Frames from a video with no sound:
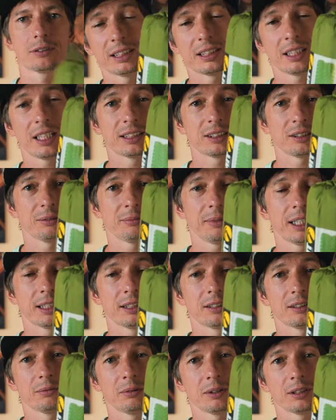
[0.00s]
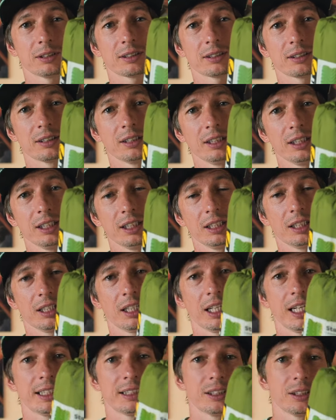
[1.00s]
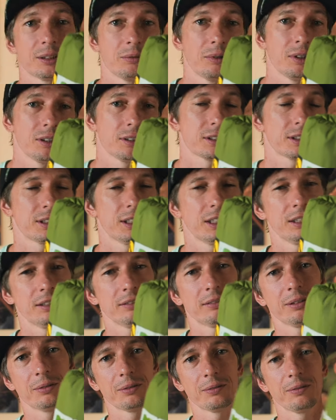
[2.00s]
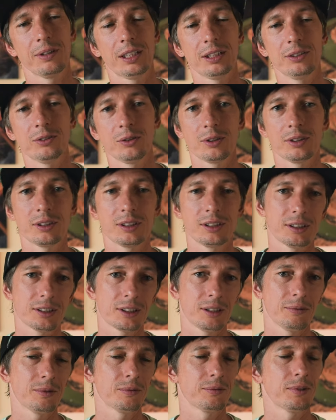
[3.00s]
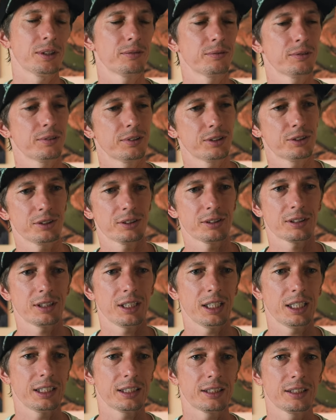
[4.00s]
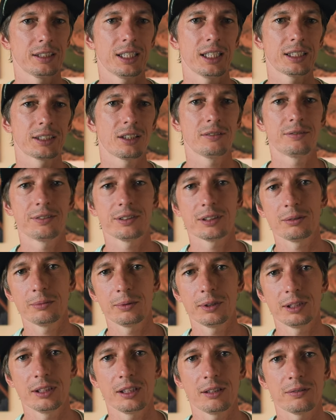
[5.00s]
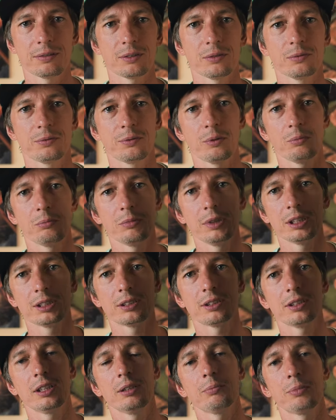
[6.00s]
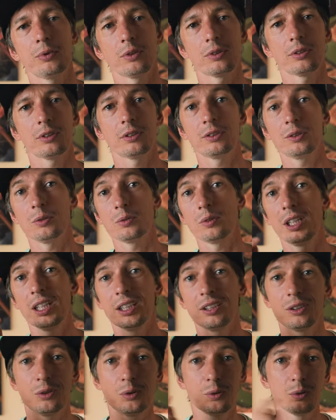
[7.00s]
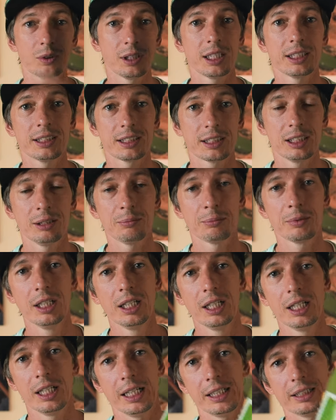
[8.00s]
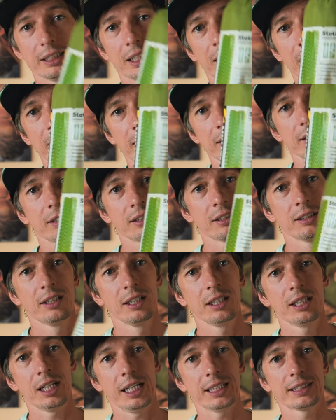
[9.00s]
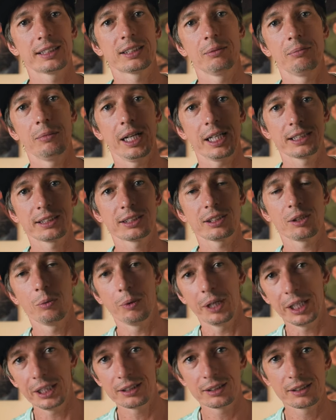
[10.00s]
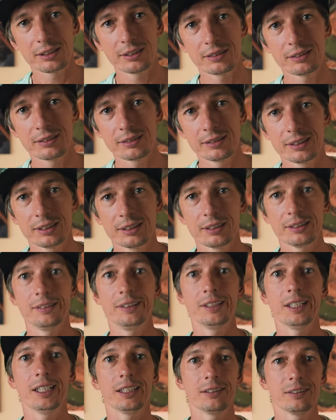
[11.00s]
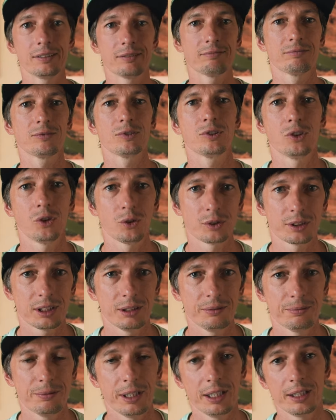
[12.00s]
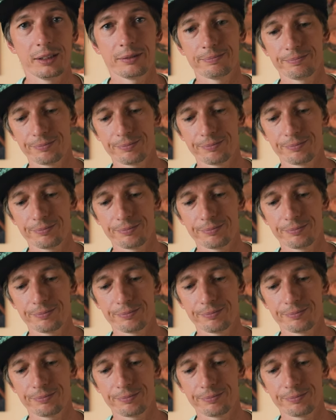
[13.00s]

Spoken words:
Tried some other ones, lighter ones. They were very noisy. Some of them were just like not comfortable enough. So for me, it's really important to get a good night's sleep, and I'd rather add some extra weight than don't sleep well.